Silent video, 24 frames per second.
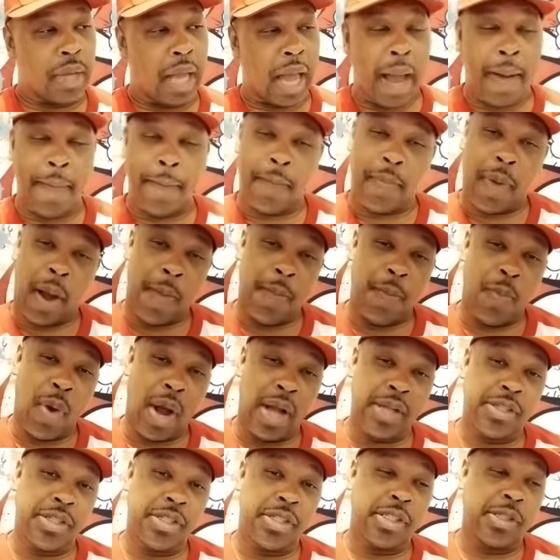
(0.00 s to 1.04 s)
I'm
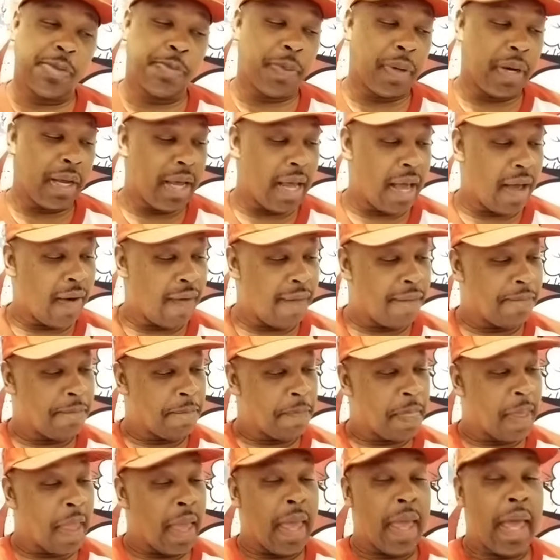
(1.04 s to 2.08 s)
watching this play out.
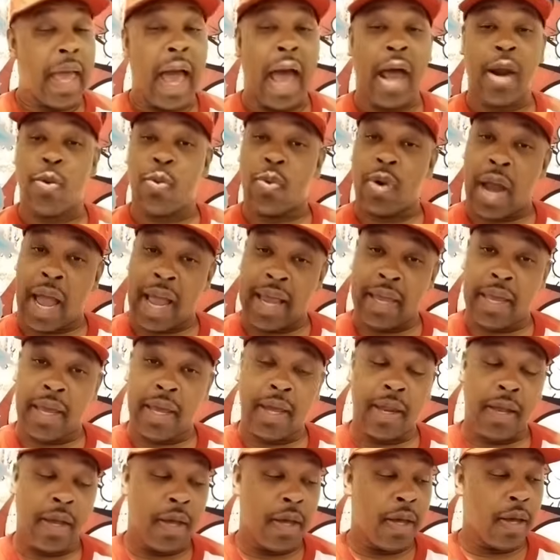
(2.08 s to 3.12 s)
I don't like
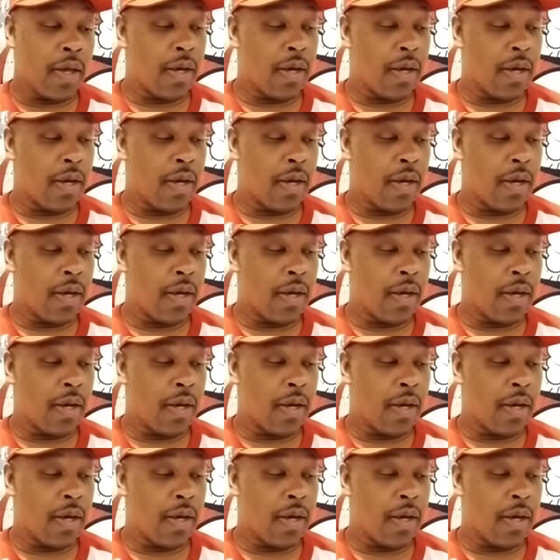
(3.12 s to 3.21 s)
it.